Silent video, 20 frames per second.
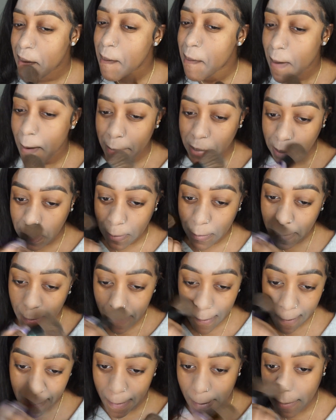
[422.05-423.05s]
I mean,
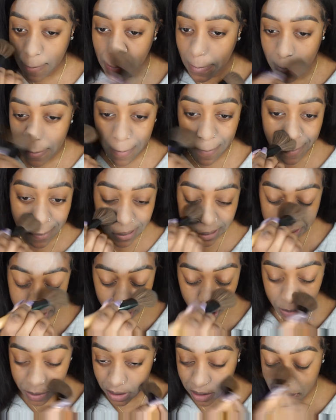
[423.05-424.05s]

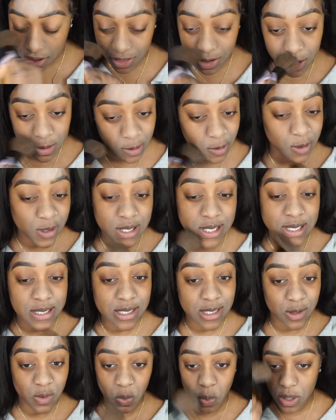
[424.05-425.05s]
there'll be other
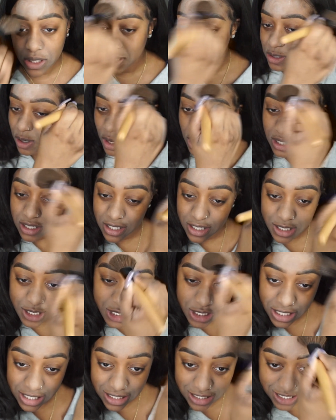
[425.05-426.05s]
cruises once all of this
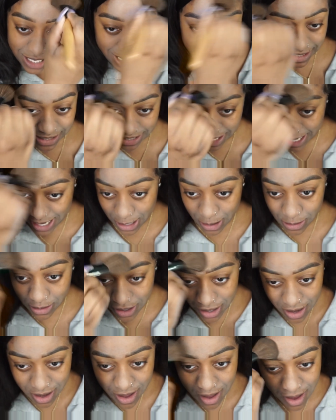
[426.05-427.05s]
shit dies down.
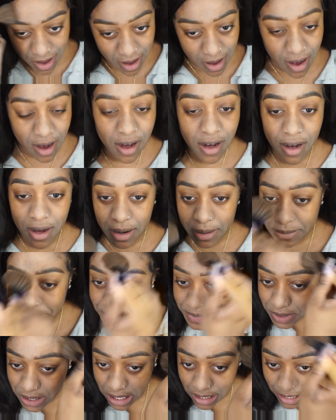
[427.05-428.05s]

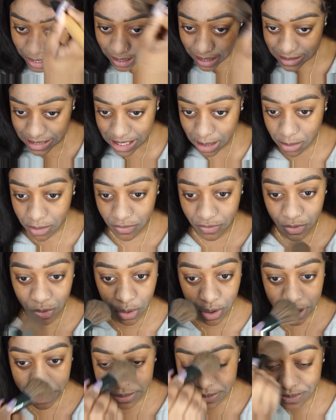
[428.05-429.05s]
And like I said
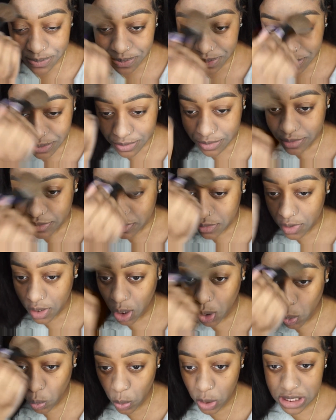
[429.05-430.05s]
before,
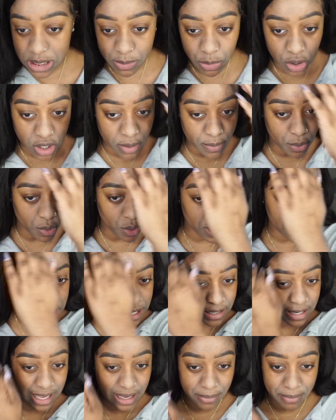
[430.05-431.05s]
what's more
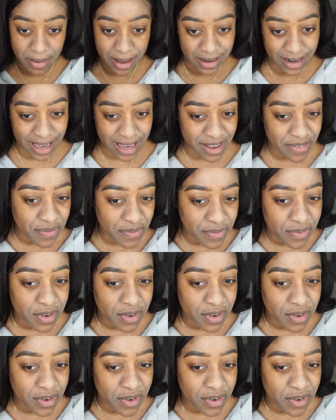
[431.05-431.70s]
important, like my life